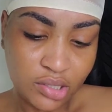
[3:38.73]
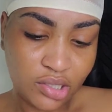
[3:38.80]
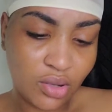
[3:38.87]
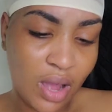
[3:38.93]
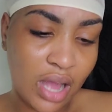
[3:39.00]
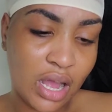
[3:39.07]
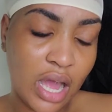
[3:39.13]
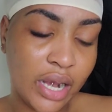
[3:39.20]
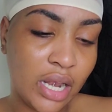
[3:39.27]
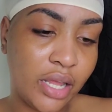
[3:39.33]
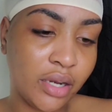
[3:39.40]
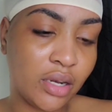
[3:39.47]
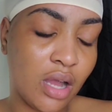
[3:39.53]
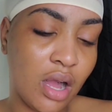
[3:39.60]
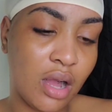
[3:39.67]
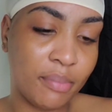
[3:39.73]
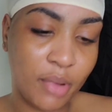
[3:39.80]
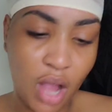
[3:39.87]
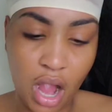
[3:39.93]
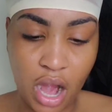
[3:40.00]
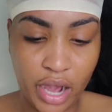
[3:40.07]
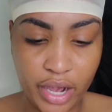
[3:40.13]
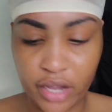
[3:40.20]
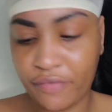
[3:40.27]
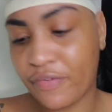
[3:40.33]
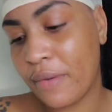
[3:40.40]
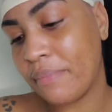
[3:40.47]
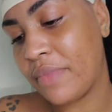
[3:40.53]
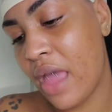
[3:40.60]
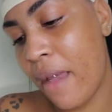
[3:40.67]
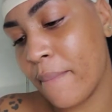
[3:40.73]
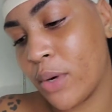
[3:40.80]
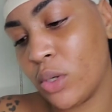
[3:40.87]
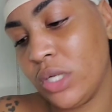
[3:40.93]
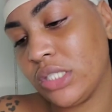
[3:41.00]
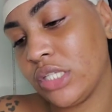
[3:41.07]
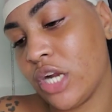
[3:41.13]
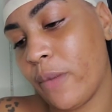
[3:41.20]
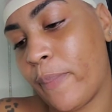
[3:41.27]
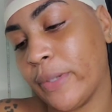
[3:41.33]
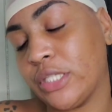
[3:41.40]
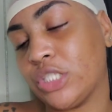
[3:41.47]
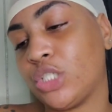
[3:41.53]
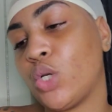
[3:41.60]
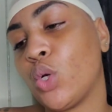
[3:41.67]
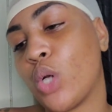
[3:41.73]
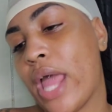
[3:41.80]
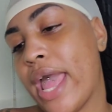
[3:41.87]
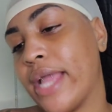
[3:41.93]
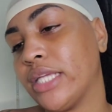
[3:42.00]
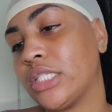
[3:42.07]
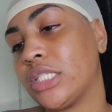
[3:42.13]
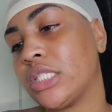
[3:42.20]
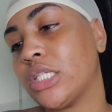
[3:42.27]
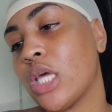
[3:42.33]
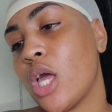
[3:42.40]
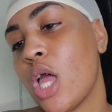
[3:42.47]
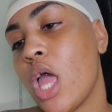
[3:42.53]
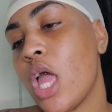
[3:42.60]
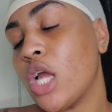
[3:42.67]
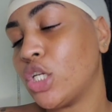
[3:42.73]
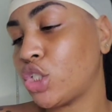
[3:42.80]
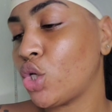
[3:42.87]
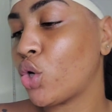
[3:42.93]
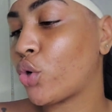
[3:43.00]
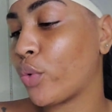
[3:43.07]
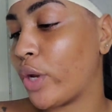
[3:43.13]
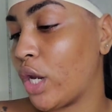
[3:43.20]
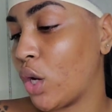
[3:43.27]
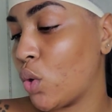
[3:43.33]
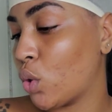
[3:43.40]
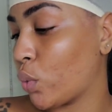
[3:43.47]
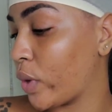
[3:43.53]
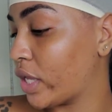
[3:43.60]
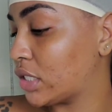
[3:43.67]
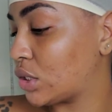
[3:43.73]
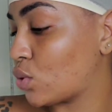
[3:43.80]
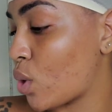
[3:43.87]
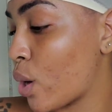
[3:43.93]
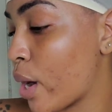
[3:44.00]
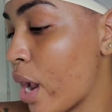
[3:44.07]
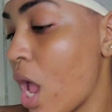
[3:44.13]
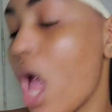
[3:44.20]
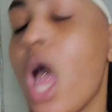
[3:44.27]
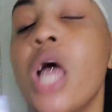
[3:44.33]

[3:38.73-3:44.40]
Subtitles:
So I got a little card from them. Oh, this girl pretty, she look nice. She look really good, wig story.